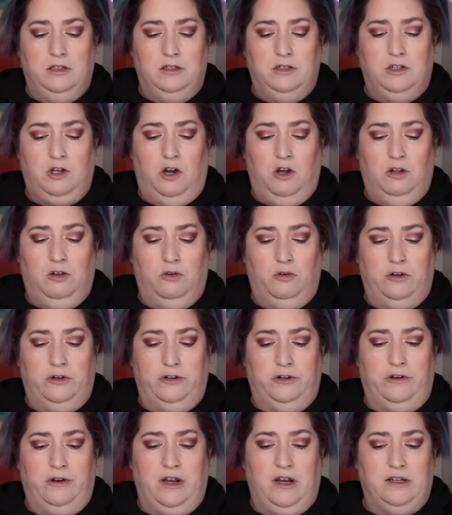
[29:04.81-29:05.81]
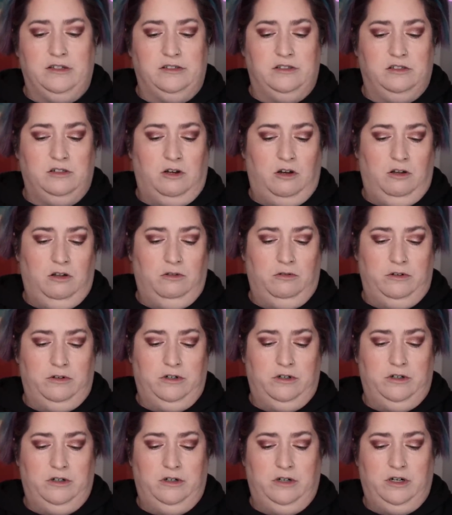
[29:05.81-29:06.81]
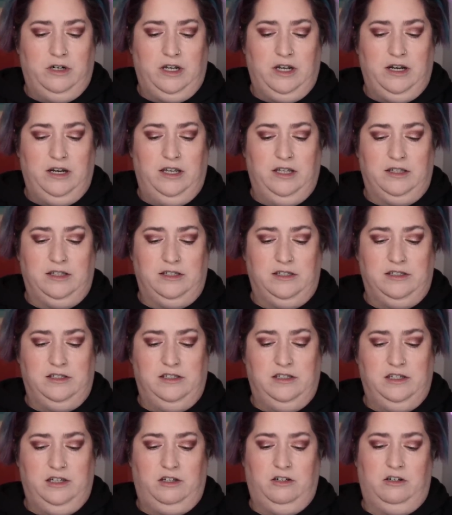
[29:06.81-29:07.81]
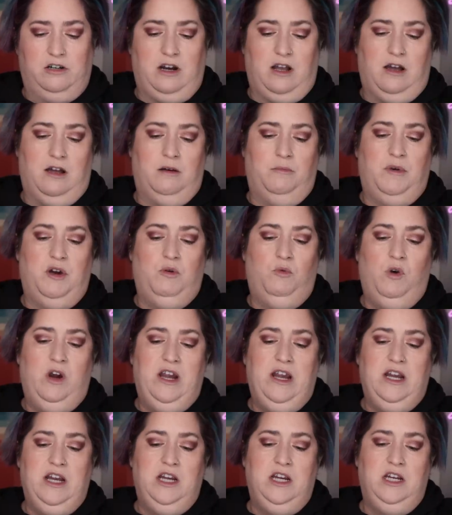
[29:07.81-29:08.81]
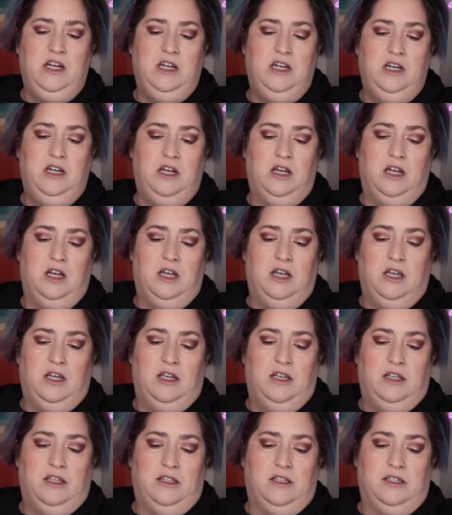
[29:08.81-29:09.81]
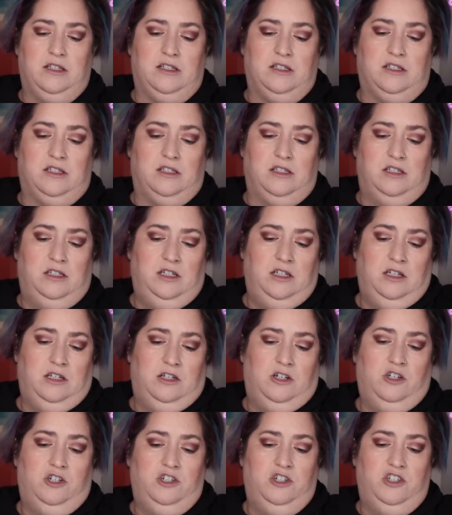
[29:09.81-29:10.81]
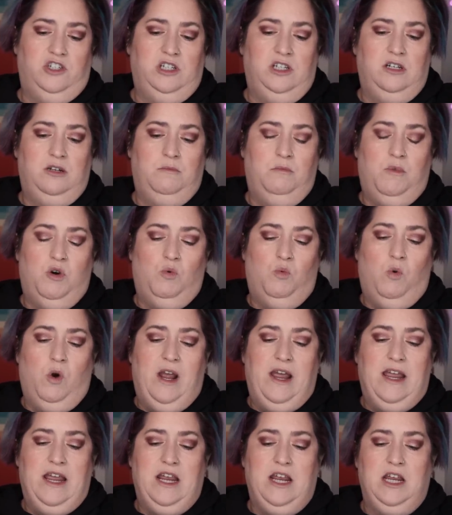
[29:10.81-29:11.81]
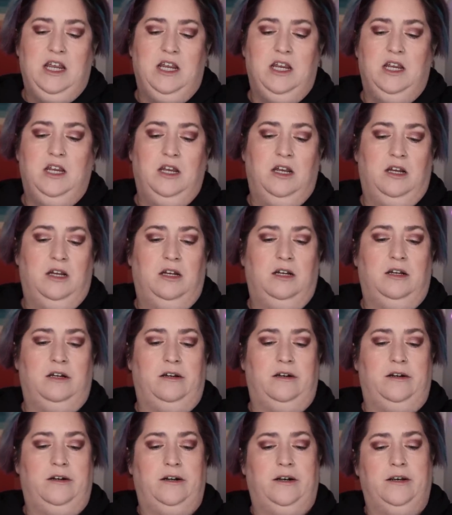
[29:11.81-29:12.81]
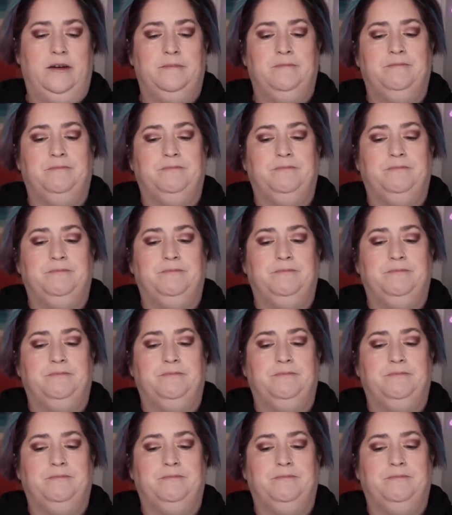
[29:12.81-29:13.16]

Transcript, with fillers: Tall order, you guys. Tall order. I gotta get this sticker out of my way. This sticker's in my way. All right.